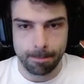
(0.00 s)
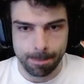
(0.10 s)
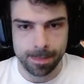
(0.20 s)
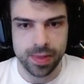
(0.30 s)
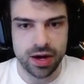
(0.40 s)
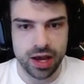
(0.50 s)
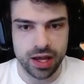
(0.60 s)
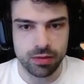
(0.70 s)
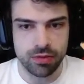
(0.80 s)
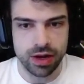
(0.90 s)
They're not
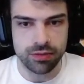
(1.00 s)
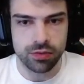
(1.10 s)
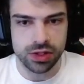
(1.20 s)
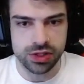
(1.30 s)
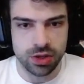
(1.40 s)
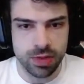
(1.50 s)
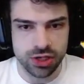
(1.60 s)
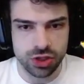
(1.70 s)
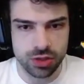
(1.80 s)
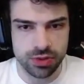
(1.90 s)
going to be ready for it. So you make
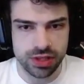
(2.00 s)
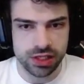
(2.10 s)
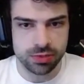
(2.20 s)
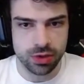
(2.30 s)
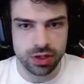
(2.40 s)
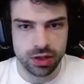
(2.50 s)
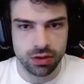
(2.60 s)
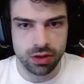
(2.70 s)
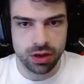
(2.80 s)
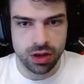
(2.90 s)
sure you put that smoke
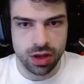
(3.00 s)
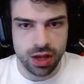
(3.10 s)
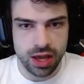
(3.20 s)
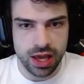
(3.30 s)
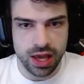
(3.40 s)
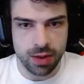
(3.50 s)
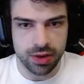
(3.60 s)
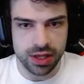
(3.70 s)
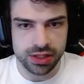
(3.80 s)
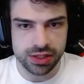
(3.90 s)
down at a
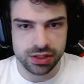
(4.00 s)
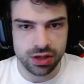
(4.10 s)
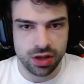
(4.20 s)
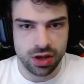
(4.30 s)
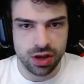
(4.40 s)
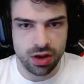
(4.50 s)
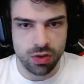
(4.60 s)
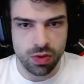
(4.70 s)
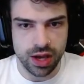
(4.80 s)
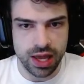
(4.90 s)
place
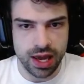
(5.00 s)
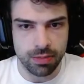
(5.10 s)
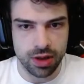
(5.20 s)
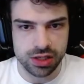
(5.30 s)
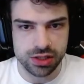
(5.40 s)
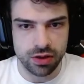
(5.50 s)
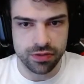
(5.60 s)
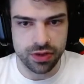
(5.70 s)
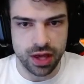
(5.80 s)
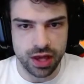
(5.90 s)
where it kind of blocks off
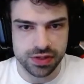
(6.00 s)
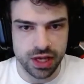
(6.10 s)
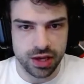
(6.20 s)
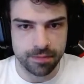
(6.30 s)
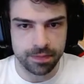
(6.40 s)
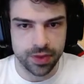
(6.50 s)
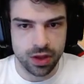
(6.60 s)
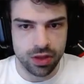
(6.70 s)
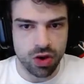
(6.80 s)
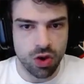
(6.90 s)
the line of sight
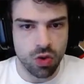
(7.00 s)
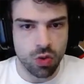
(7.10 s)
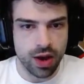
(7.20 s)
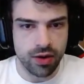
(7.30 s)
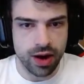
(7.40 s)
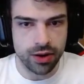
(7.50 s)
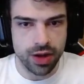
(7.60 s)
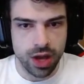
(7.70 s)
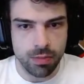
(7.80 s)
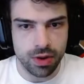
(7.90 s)
the whole way around,
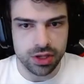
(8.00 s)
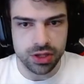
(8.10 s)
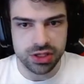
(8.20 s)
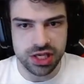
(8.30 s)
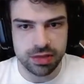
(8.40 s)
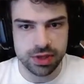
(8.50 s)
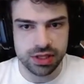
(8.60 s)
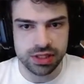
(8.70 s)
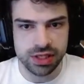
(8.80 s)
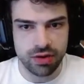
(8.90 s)
but your team can
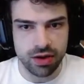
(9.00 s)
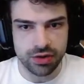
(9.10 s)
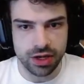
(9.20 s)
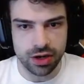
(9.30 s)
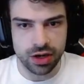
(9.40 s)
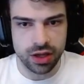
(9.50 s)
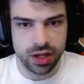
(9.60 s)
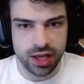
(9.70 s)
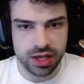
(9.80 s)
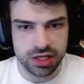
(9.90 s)
see around here,
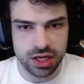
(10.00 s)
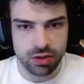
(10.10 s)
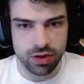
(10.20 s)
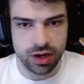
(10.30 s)
catch anyone around